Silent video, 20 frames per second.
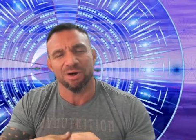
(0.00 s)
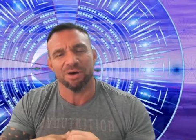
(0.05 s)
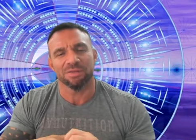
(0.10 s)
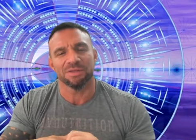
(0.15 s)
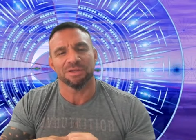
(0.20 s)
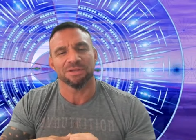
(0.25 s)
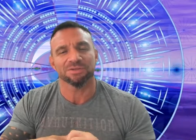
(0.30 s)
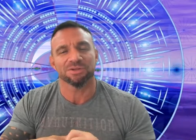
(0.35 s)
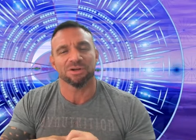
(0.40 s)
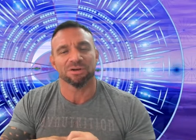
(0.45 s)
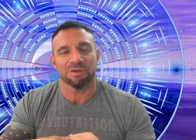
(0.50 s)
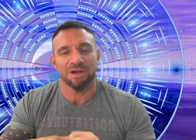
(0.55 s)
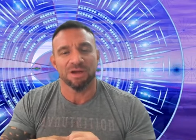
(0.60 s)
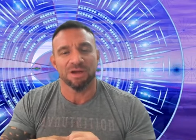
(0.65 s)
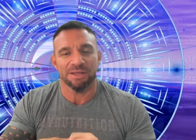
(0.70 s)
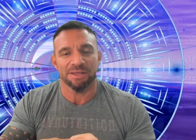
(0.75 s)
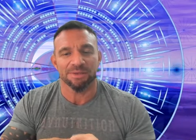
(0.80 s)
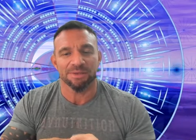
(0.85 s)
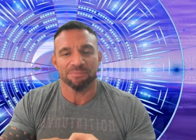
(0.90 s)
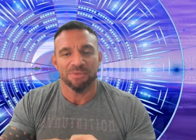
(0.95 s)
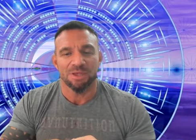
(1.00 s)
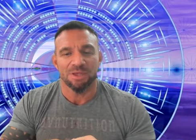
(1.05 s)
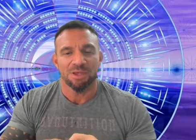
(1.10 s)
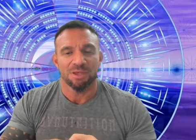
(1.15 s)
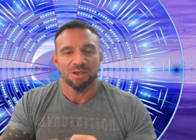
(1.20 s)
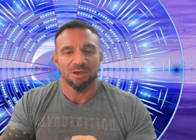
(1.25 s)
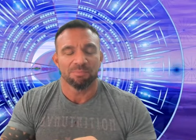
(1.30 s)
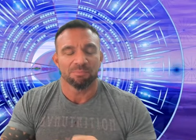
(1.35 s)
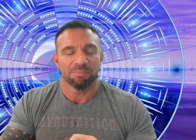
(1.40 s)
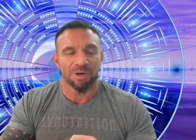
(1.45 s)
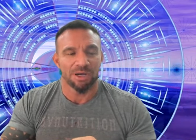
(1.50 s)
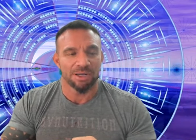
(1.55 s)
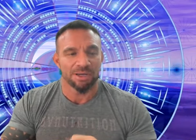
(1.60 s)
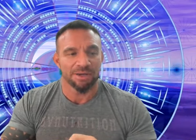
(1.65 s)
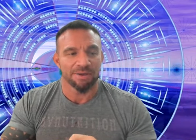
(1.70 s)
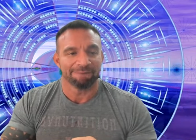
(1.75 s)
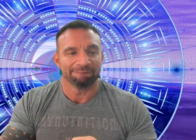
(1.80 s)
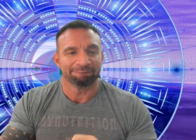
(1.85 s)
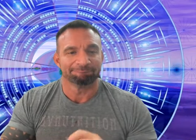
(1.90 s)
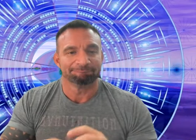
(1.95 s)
on this already, but